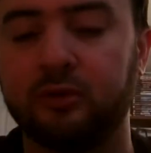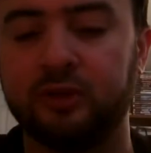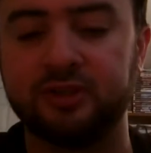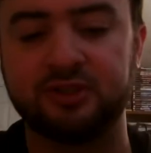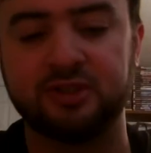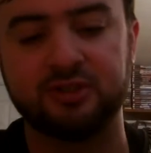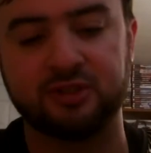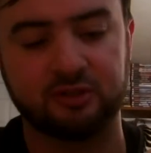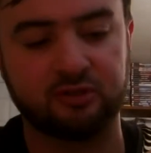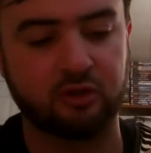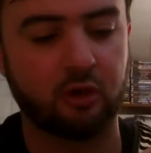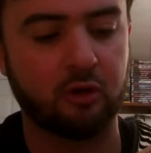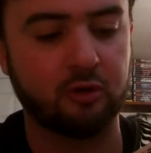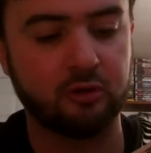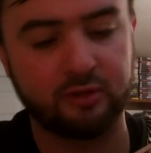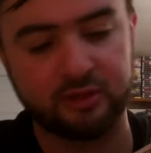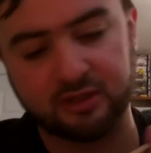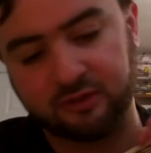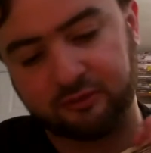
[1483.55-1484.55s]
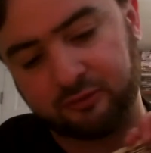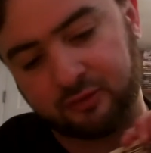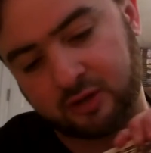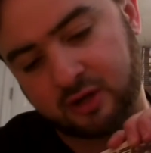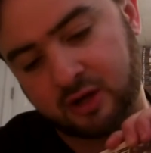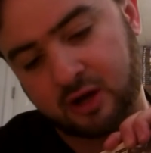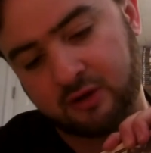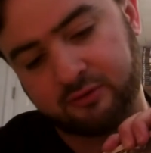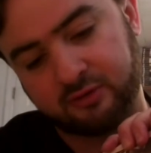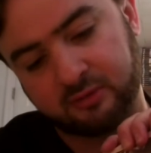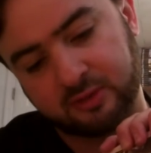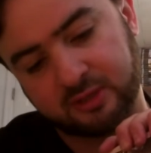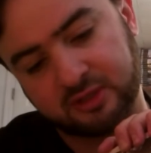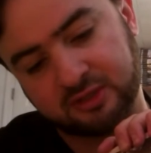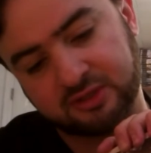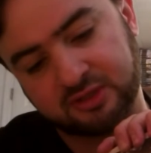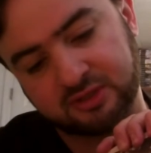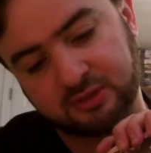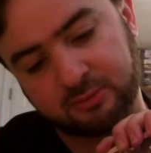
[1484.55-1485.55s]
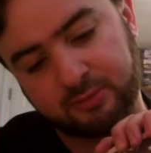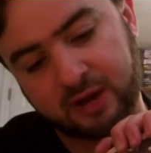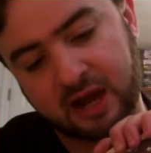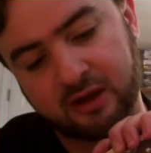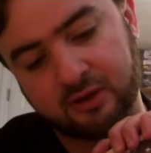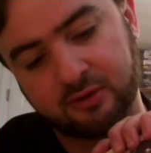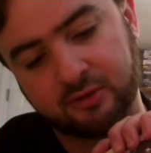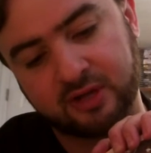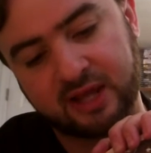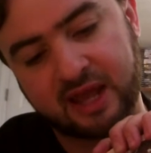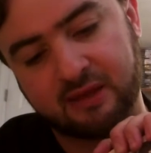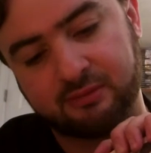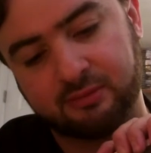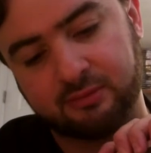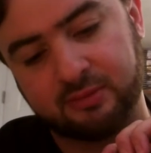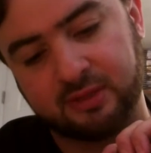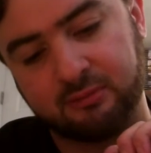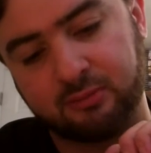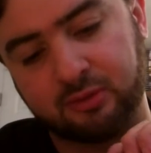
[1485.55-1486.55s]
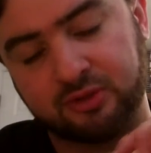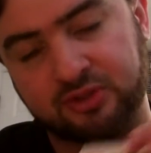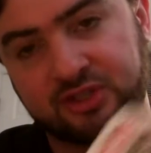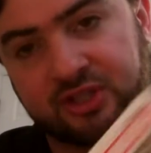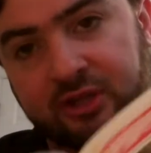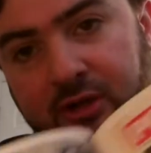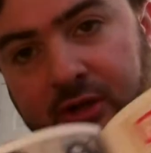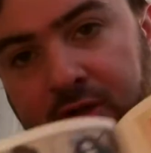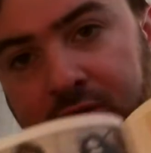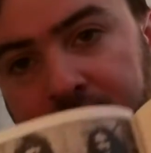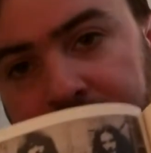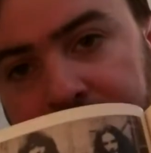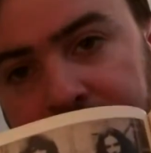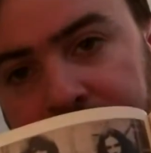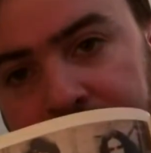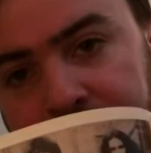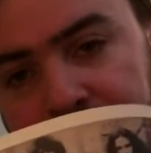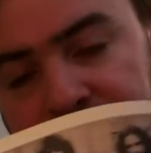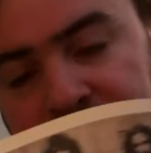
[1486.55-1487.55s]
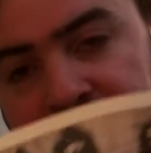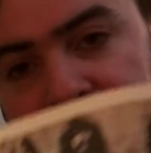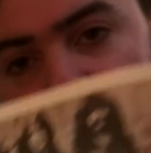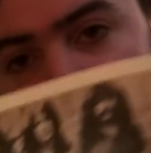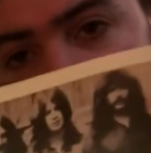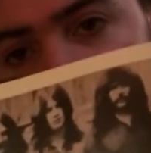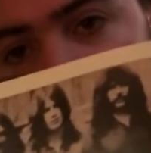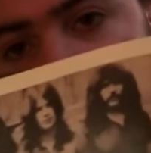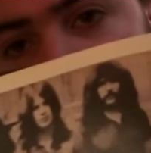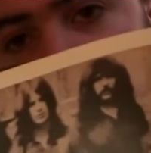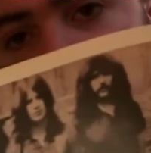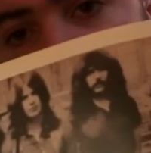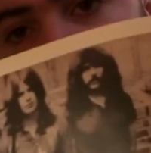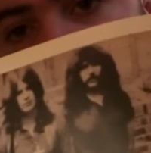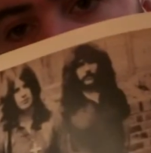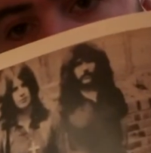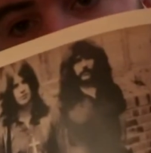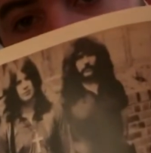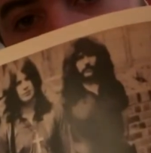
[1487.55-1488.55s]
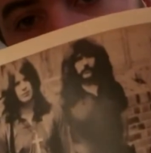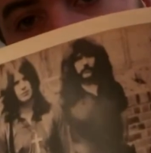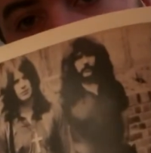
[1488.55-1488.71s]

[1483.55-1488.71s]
This is a totally different cover, but this is the Paranoid album in Brazil LP. That's what the